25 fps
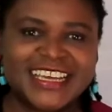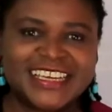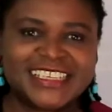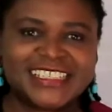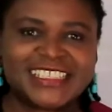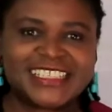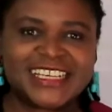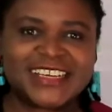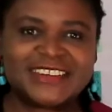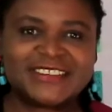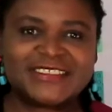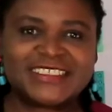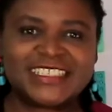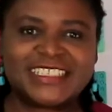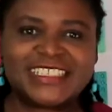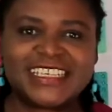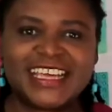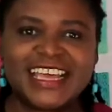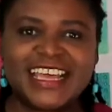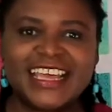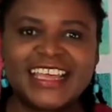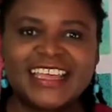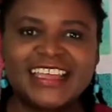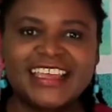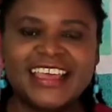So
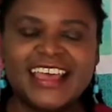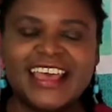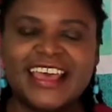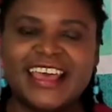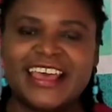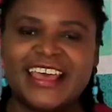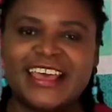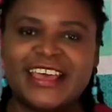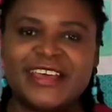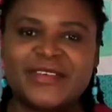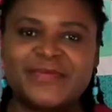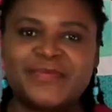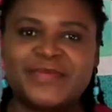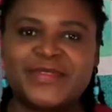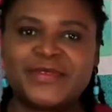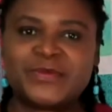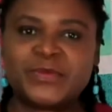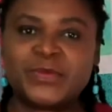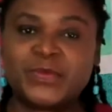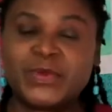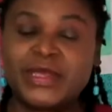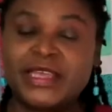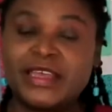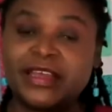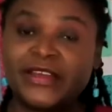today
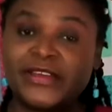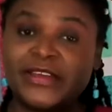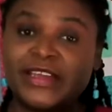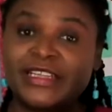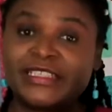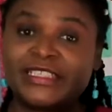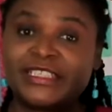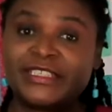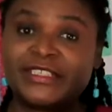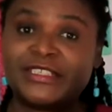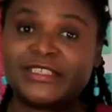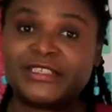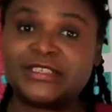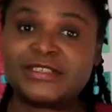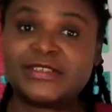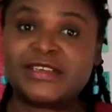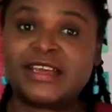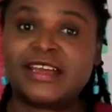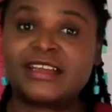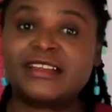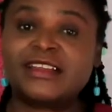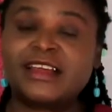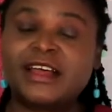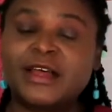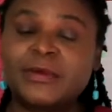we are going to do
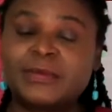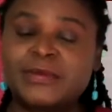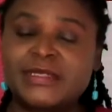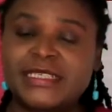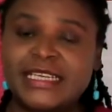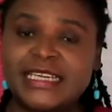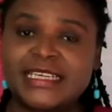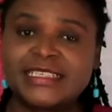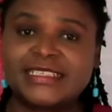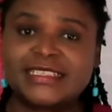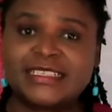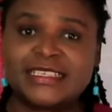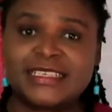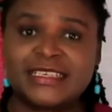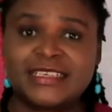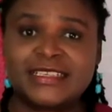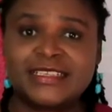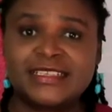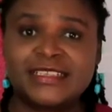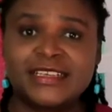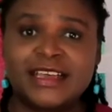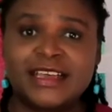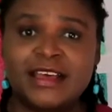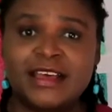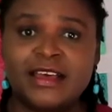an updating
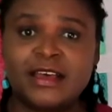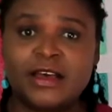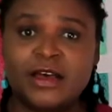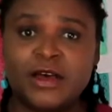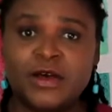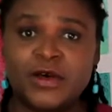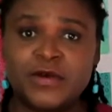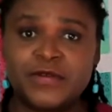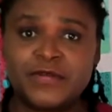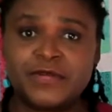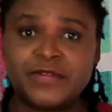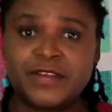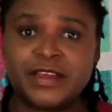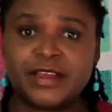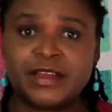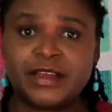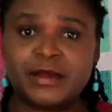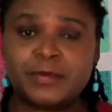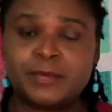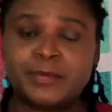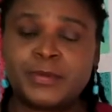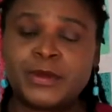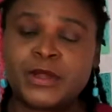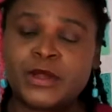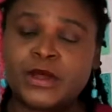of a
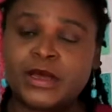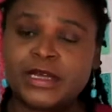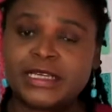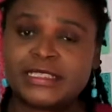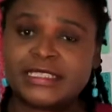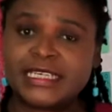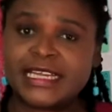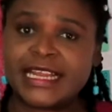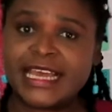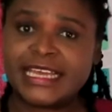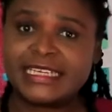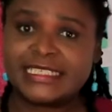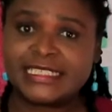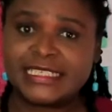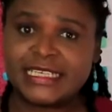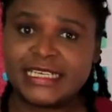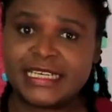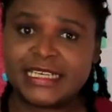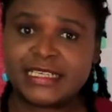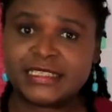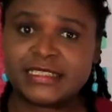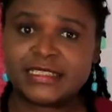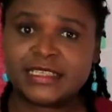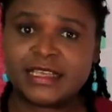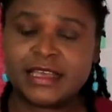block that I
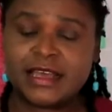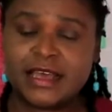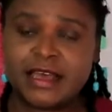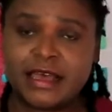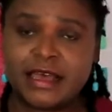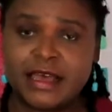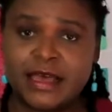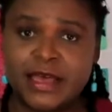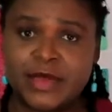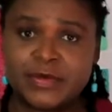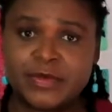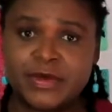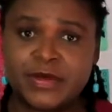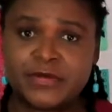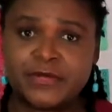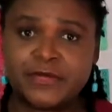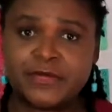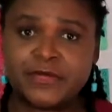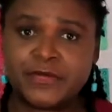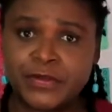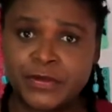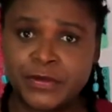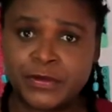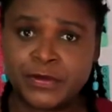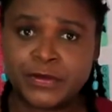did a
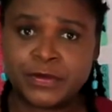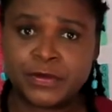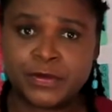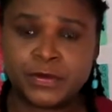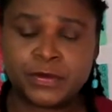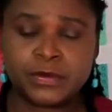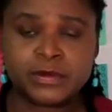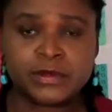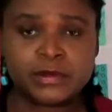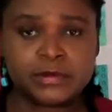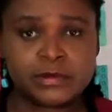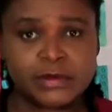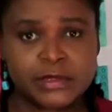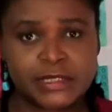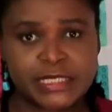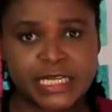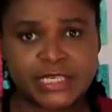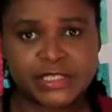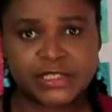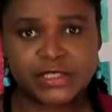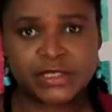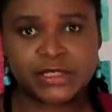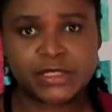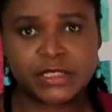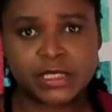few
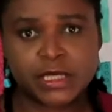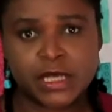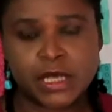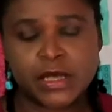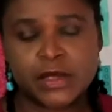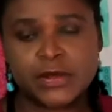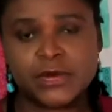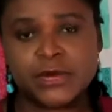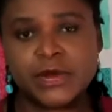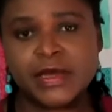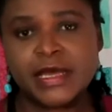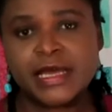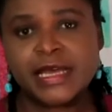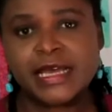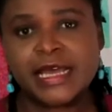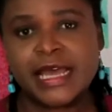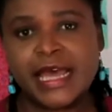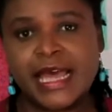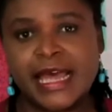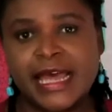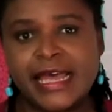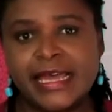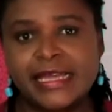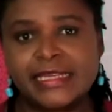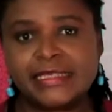sessions ago,
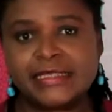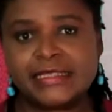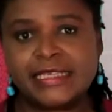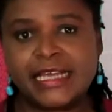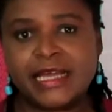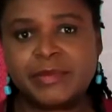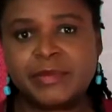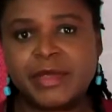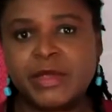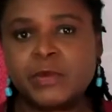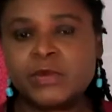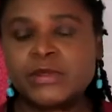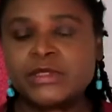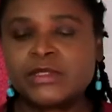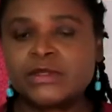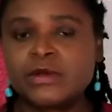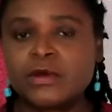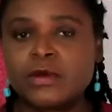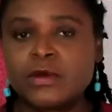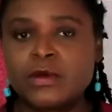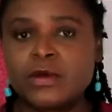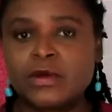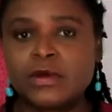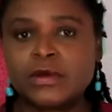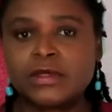and it was
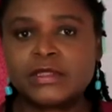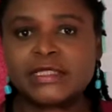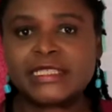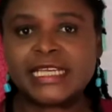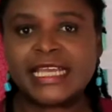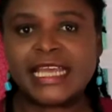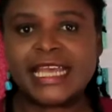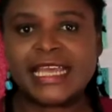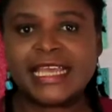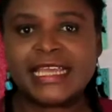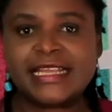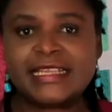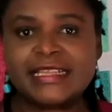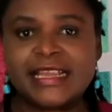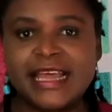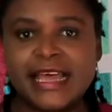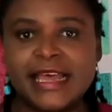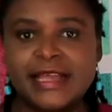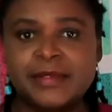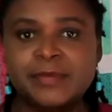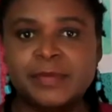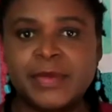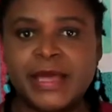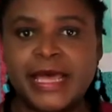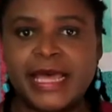called a
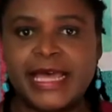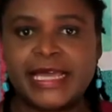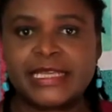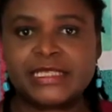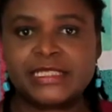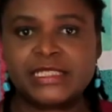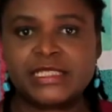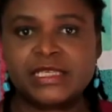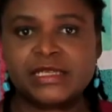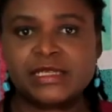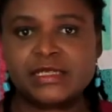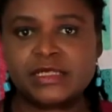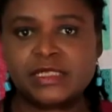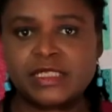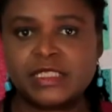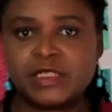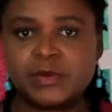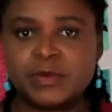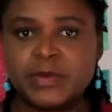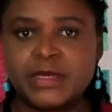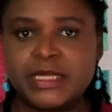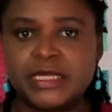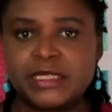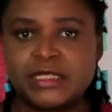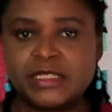9-patch
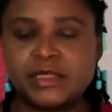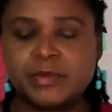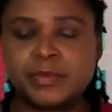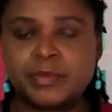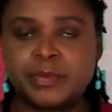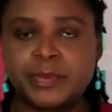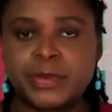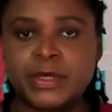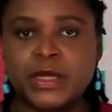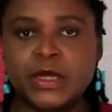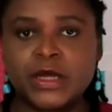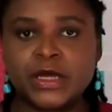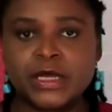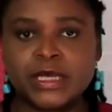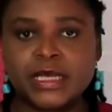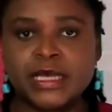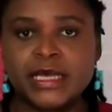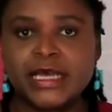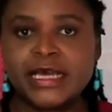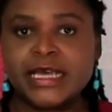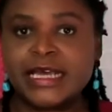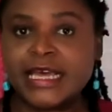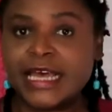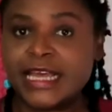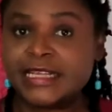split block.
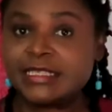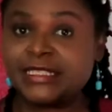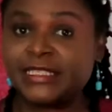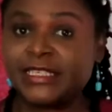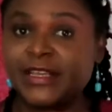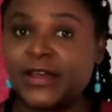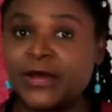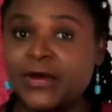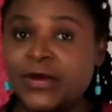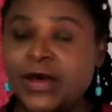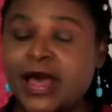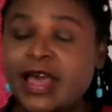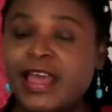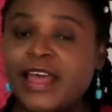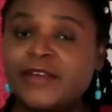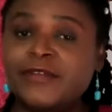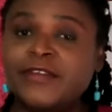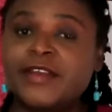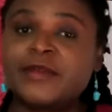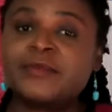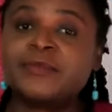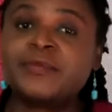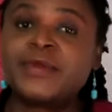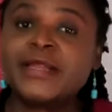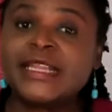And so I have
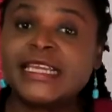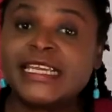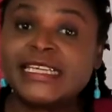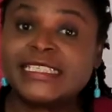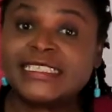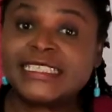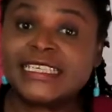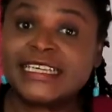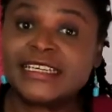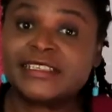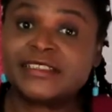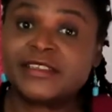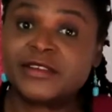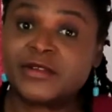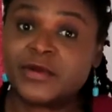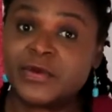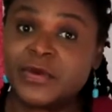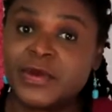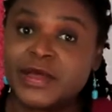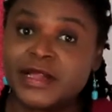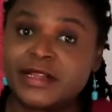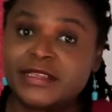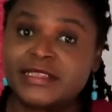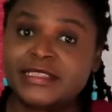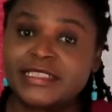completed the
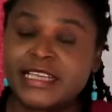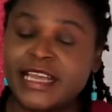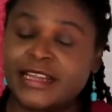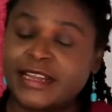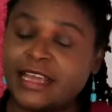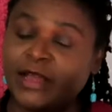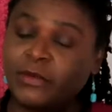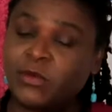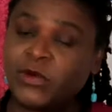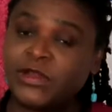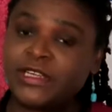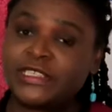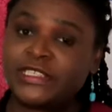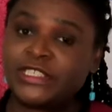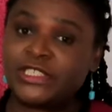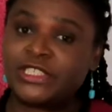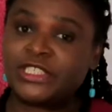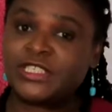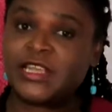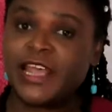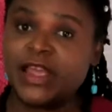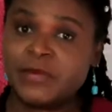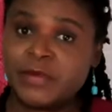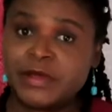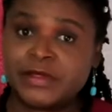quilt and I wanted to
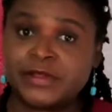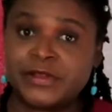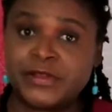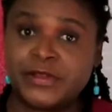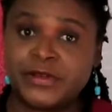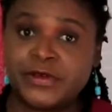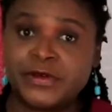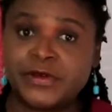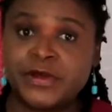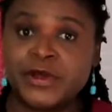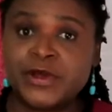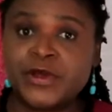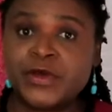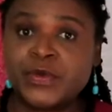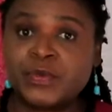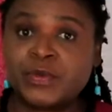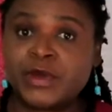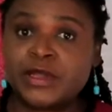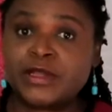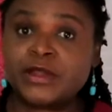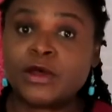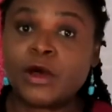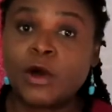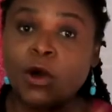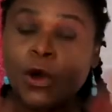share with you what
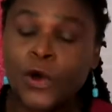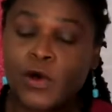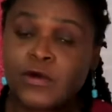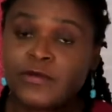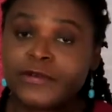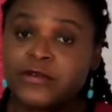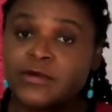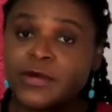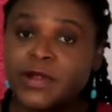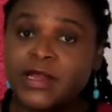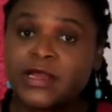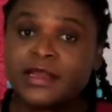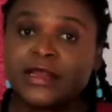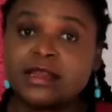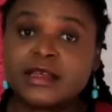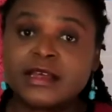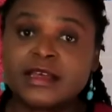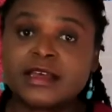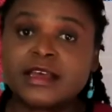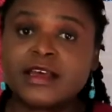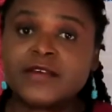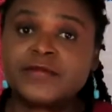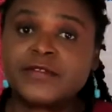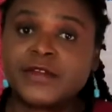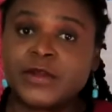the overall look
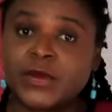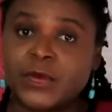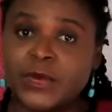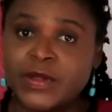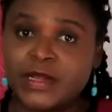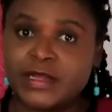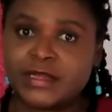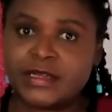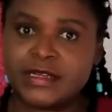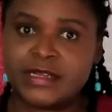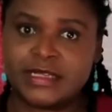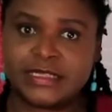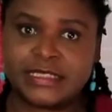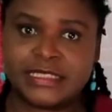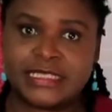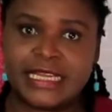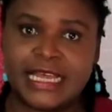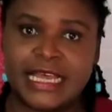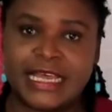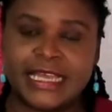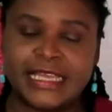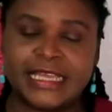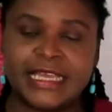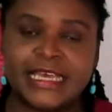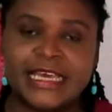of the quilt looks
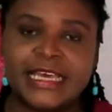like.